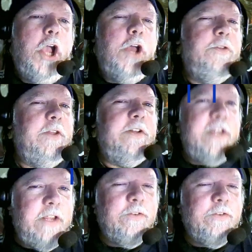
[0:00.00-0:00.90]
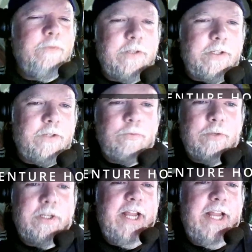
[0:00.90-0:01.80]
The teaser for this
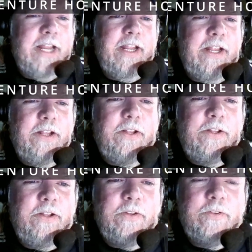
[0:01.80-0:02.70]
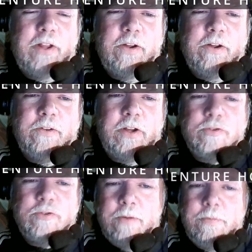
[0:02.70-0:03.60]
one is there's a
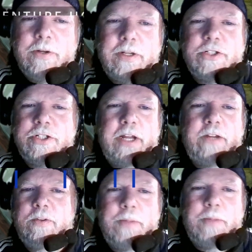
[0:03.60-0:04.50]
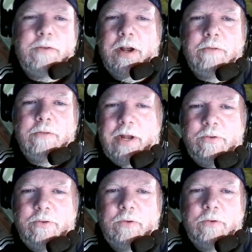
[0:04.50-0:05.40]
tremor that shakes the bedrock
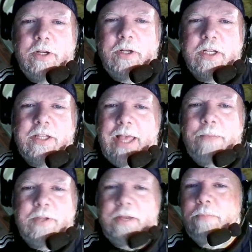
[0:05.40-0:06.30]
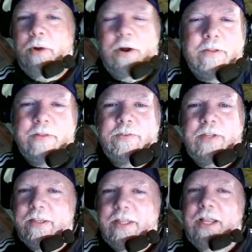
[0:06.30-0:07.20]
around you, collapsing part of the
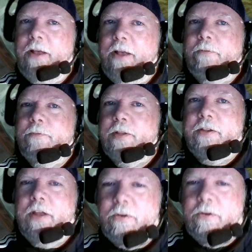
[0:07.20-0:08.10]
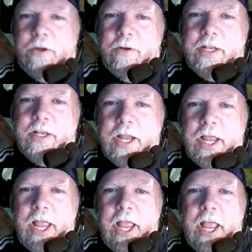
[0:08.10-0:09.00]
ceiling of the tunnel you're in.
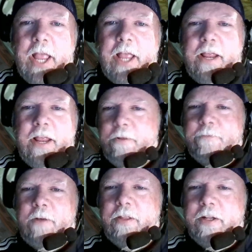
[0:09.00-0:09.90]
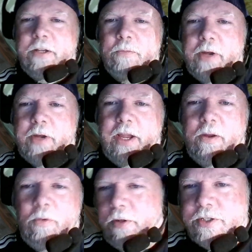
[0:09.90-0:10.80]
Either falling
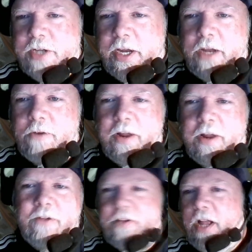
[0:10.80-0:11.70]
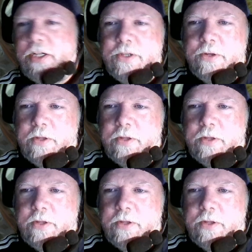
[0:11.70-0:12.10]
debris or the shaking ground knocks you to the